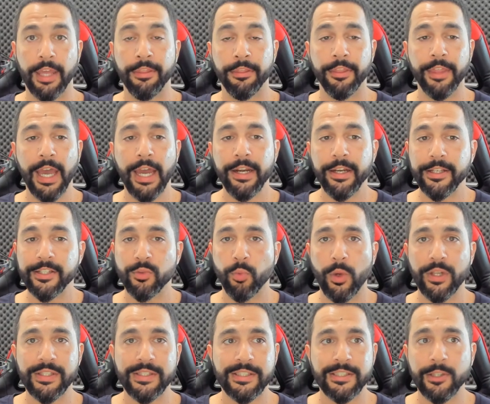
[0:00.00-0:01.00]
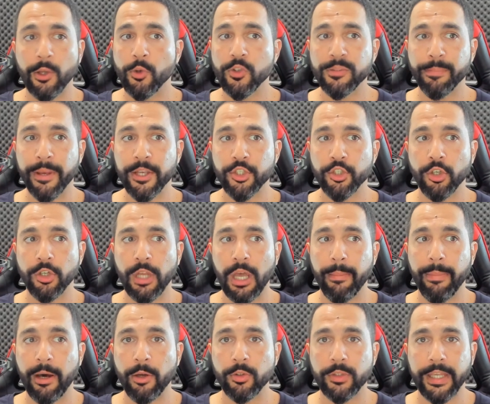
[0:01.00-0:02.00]
And that is what's so special
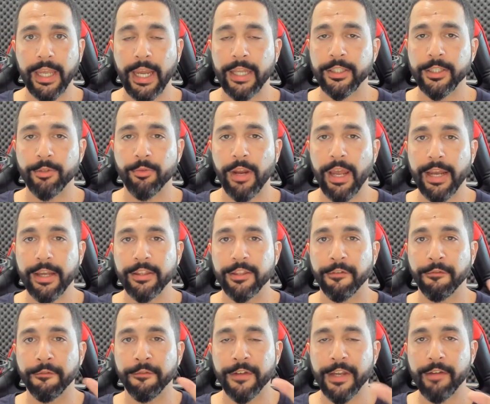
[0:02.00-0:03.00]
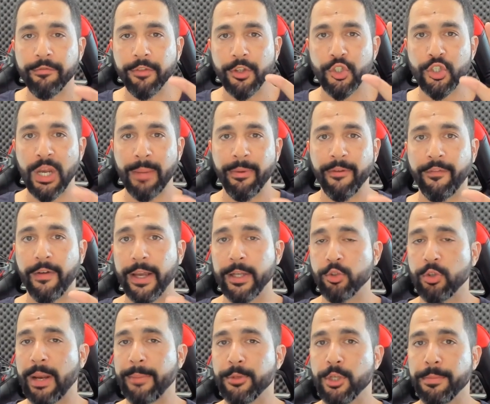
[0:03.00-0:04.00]
about Candy Rack, the fifth
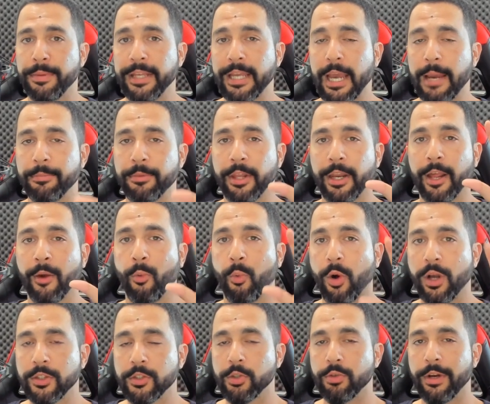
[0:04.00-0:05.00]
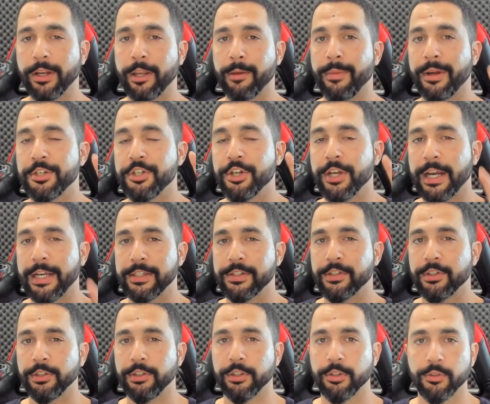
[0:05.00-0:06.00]
Shopify dropshipping app that I want to recommend you
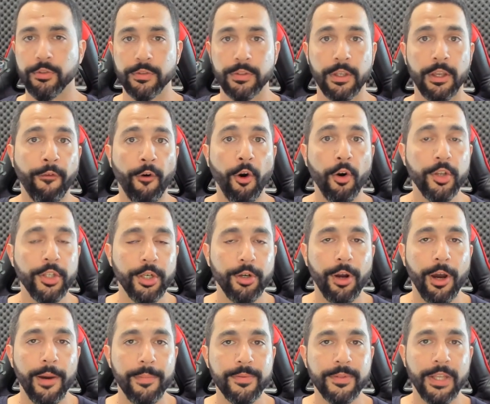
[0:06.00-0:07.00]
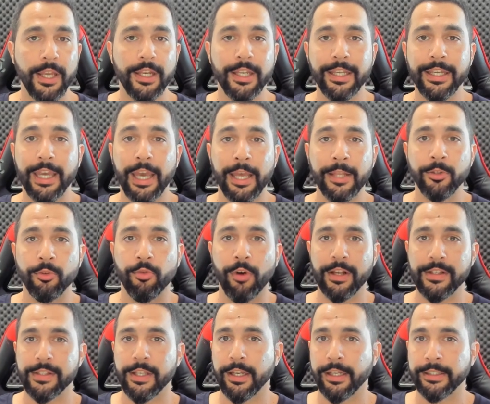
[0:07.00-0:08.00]
guys to use for your upselling and
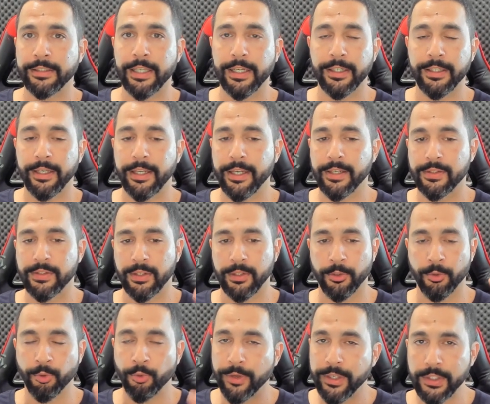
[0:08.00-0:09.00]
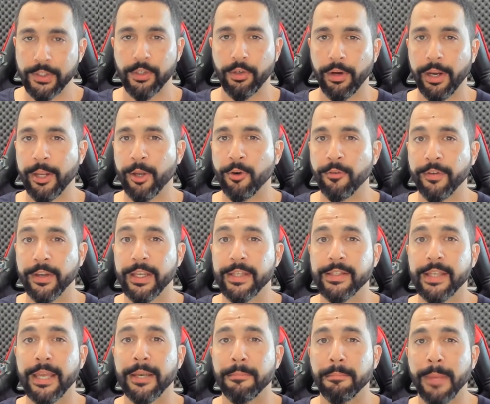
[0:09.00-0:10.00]
cross-selling techniques, increase your
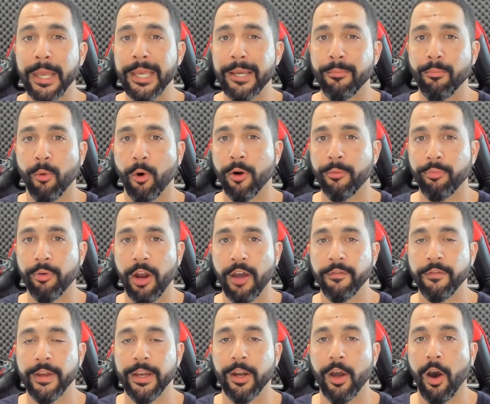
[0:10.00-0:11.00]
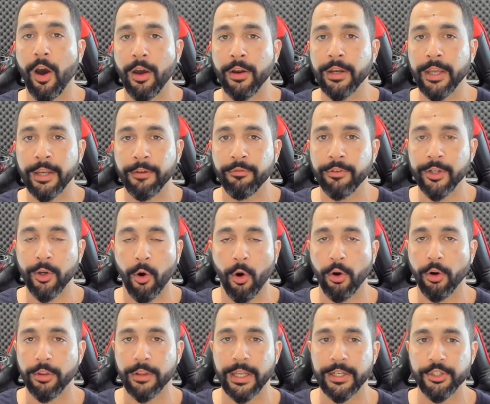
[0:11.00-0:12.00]
AOVs and make more profit on every
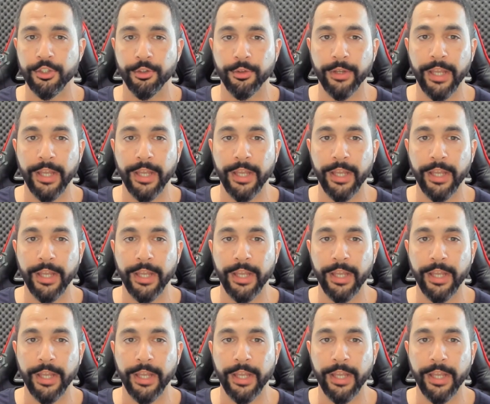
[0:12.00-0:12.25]
order that you